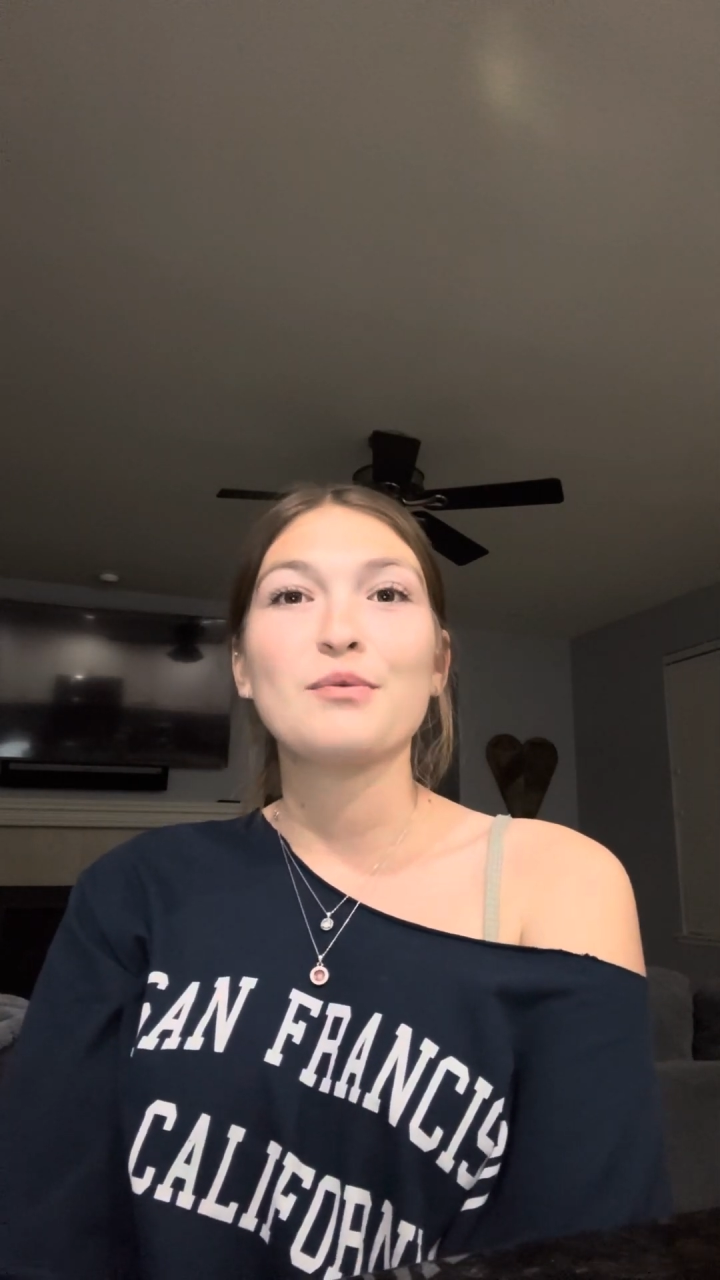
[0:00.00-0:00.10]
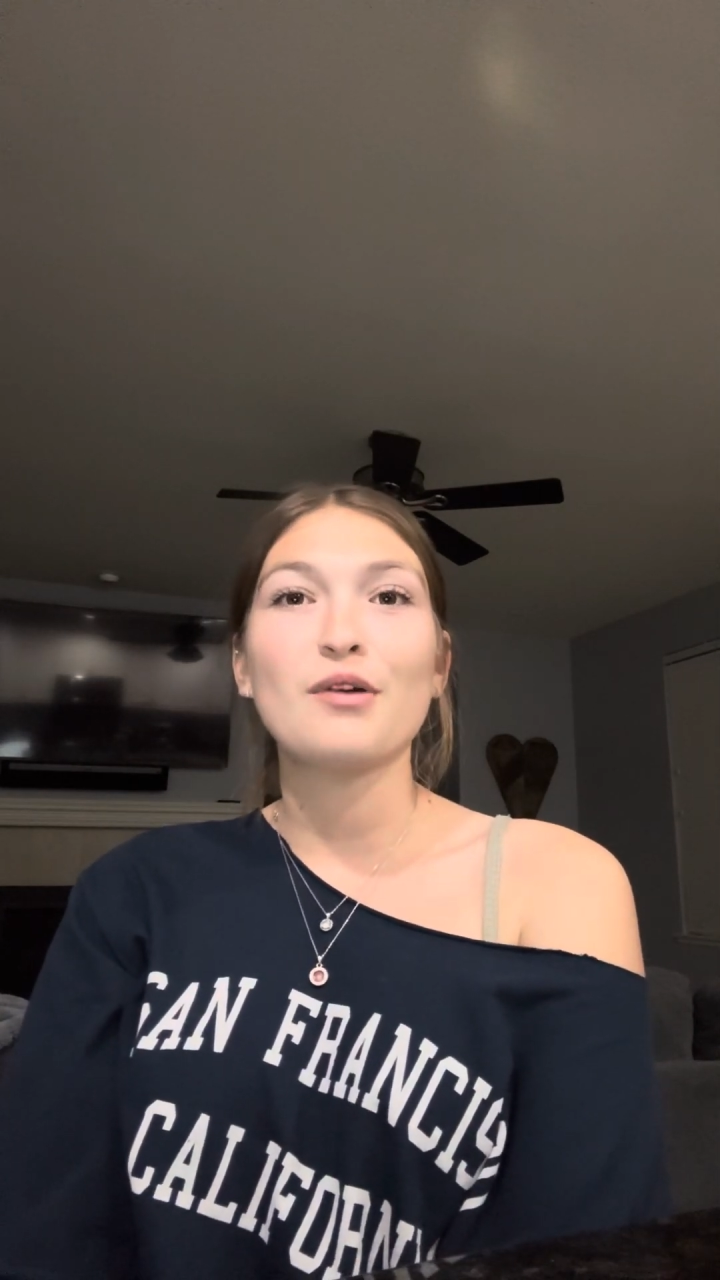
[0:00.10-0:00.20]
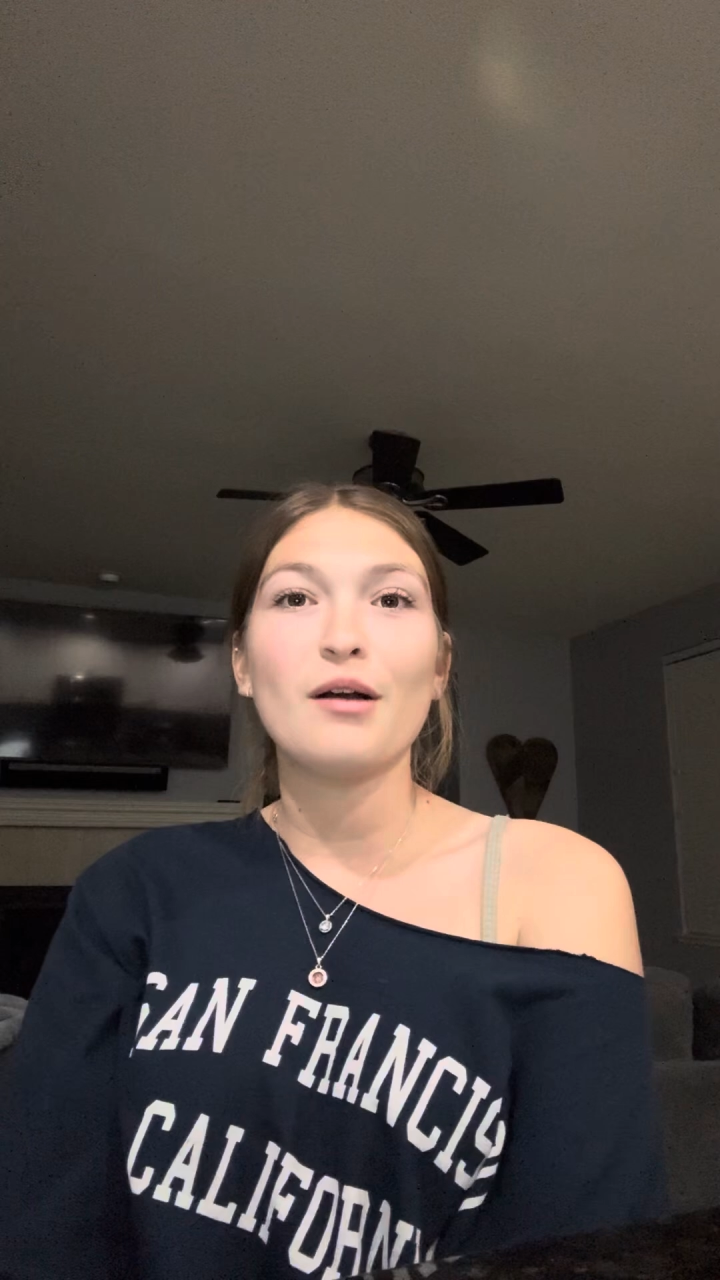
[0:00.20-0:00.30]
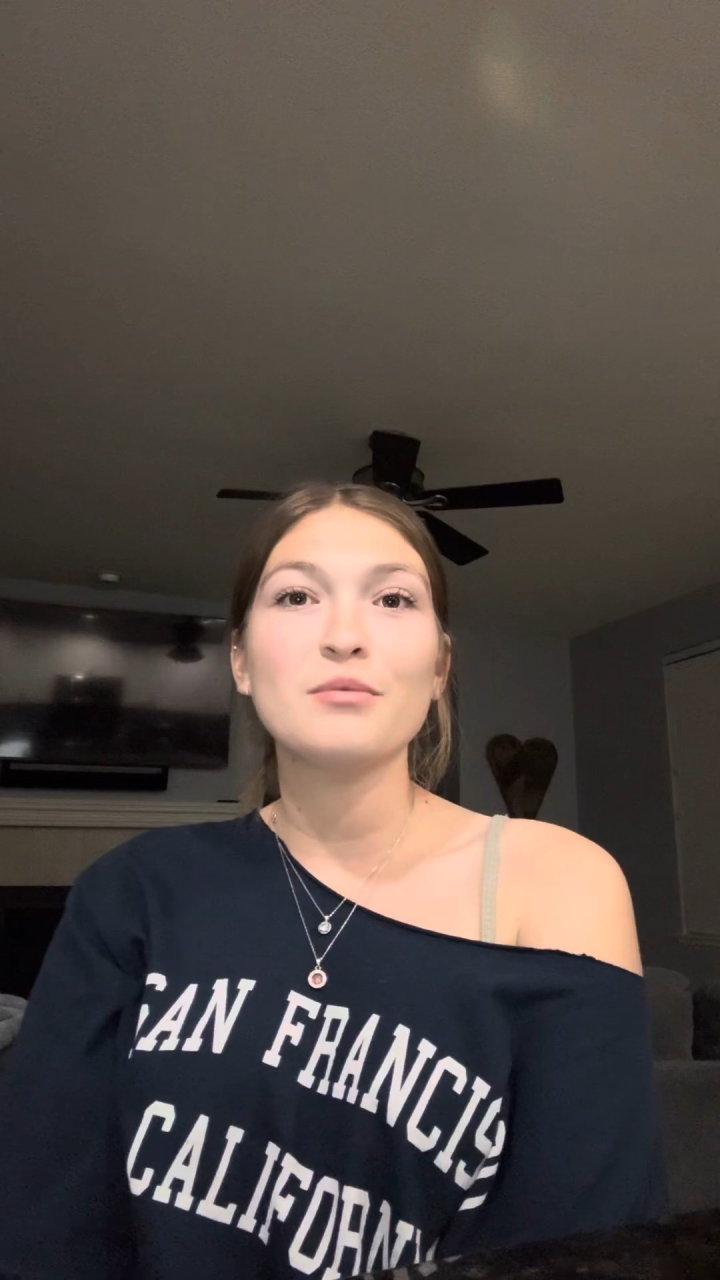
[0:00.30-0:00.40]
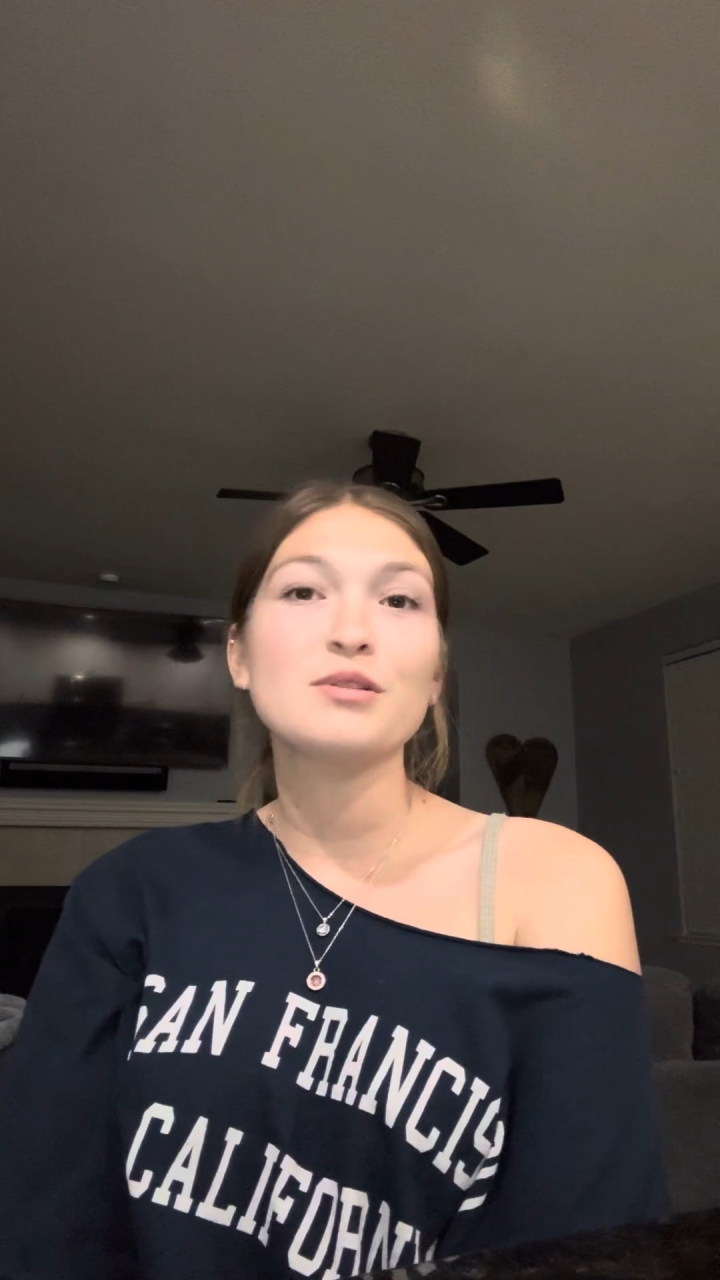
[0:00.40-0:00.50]

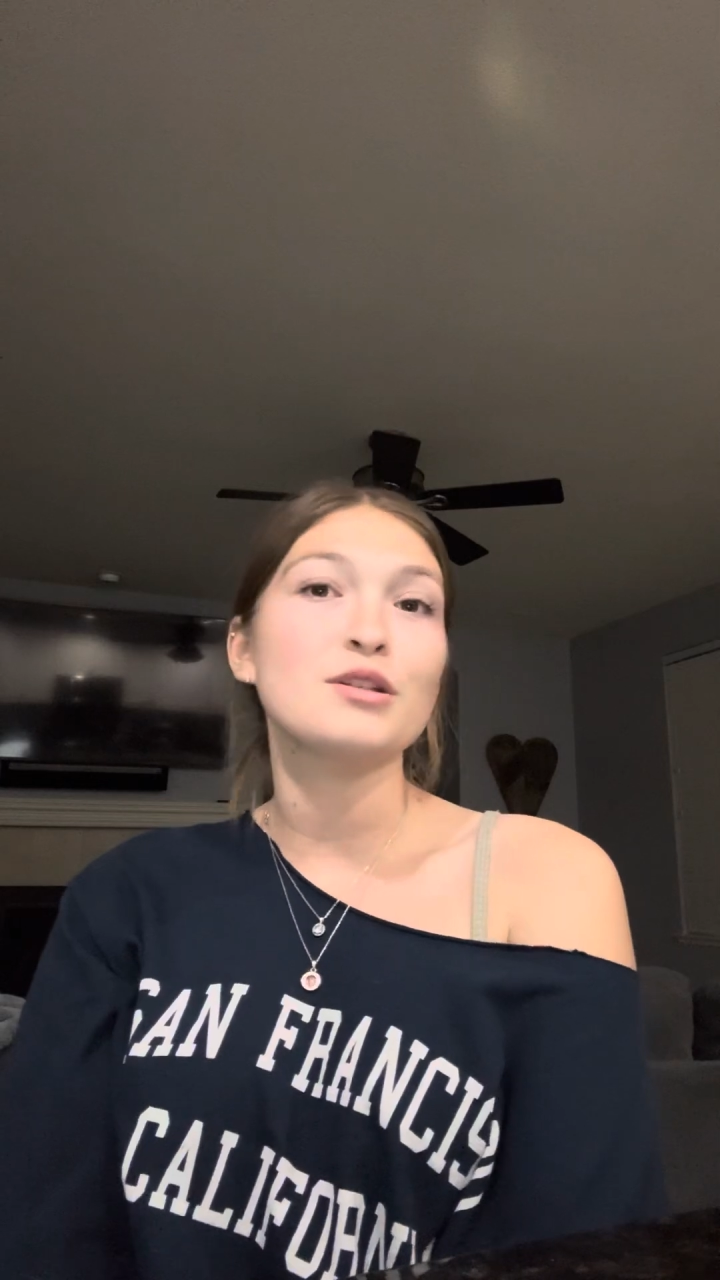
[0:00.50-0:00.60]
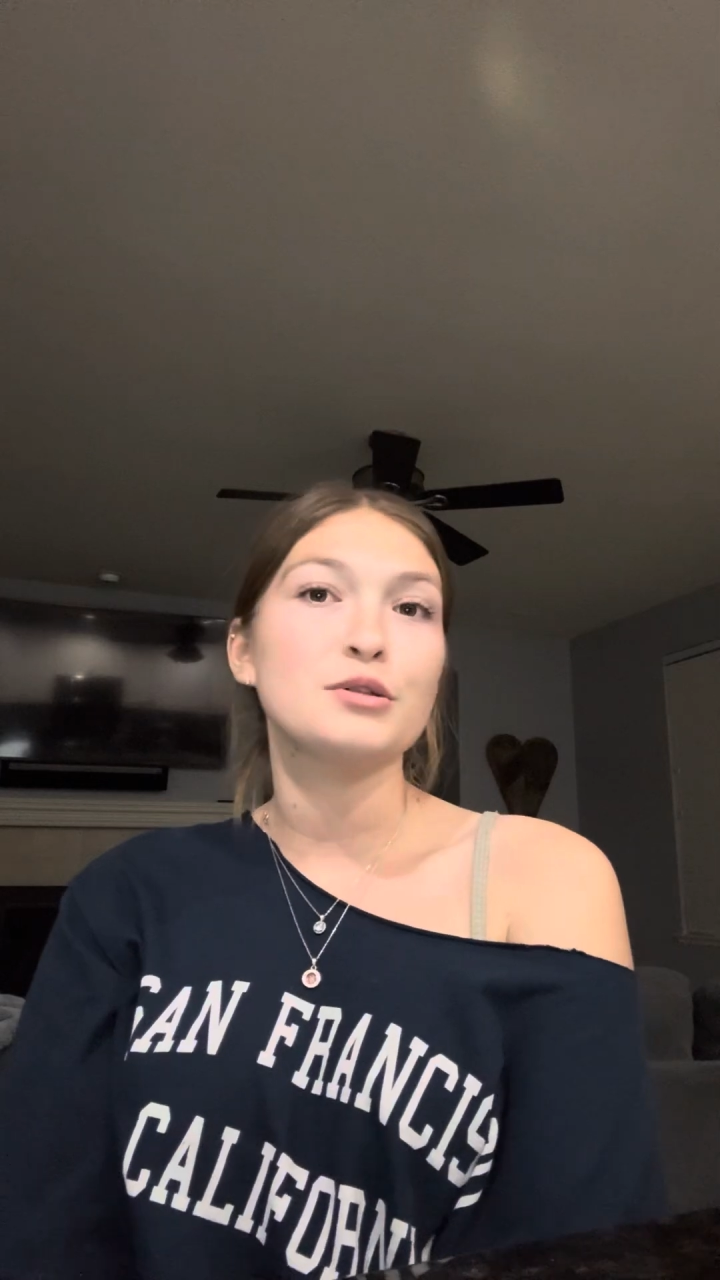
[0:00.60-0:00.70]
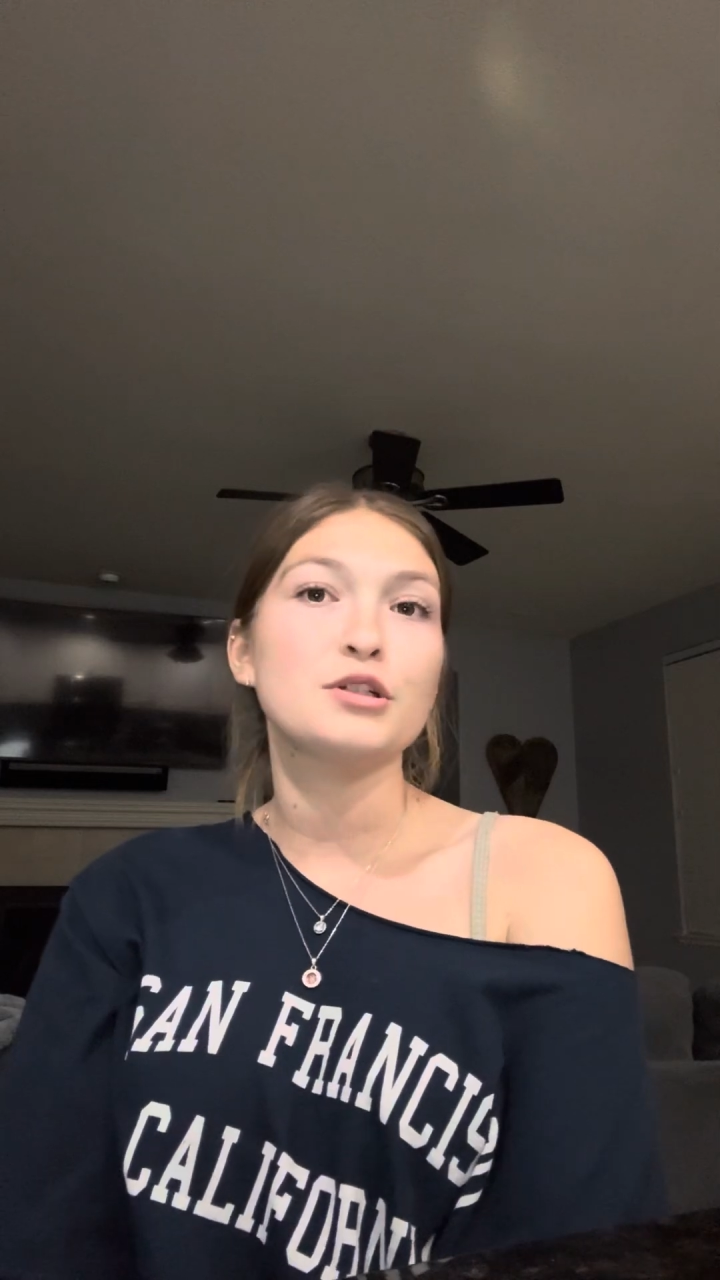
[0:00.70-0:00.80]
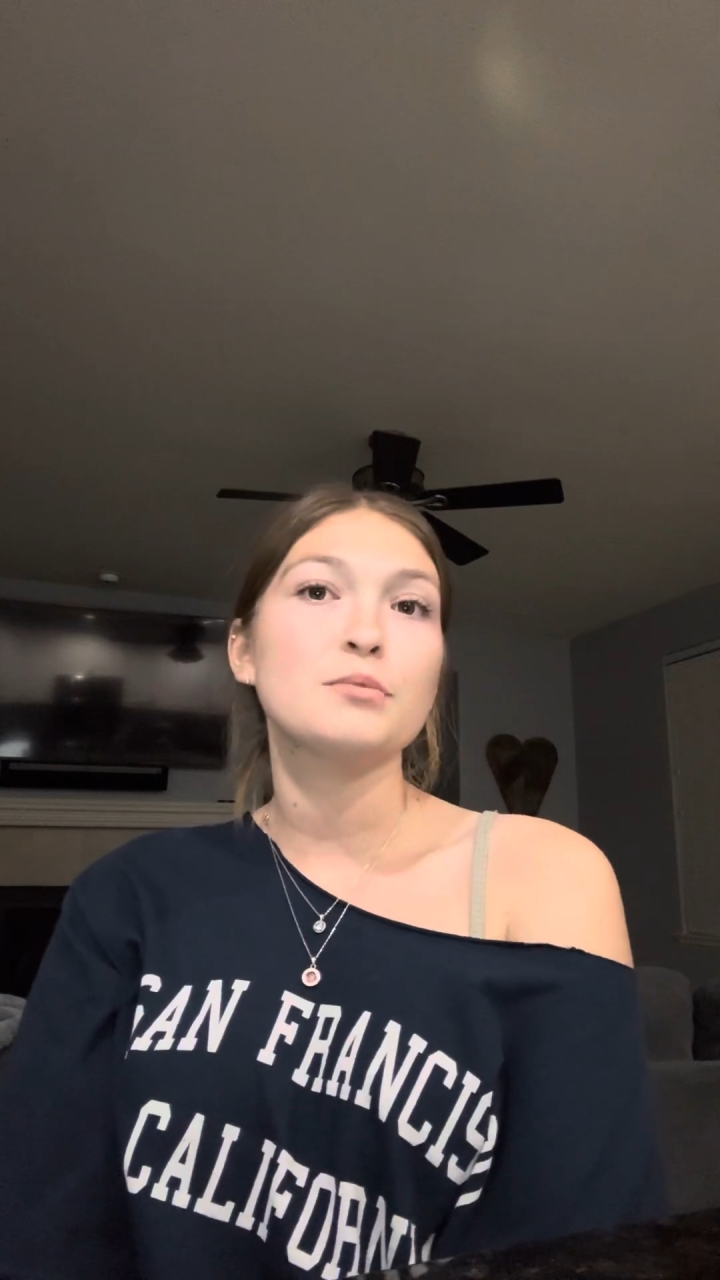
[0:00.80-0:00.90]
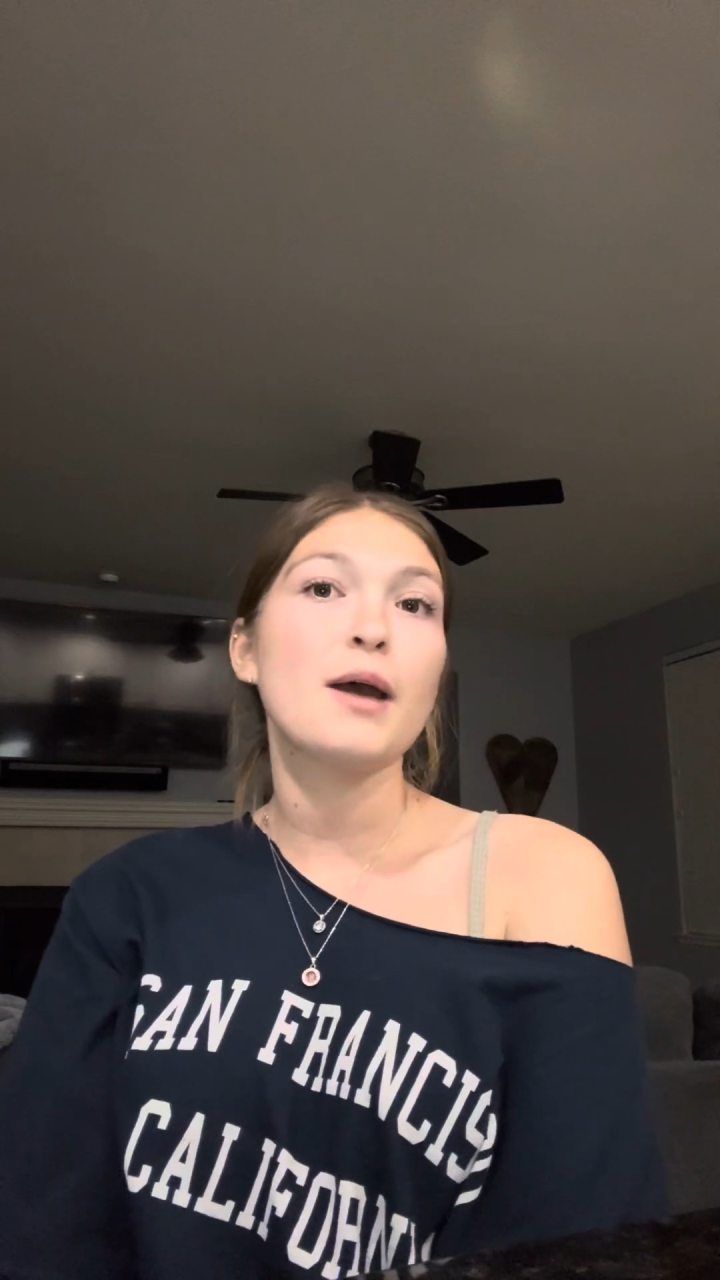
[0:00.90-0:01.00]
problem-solution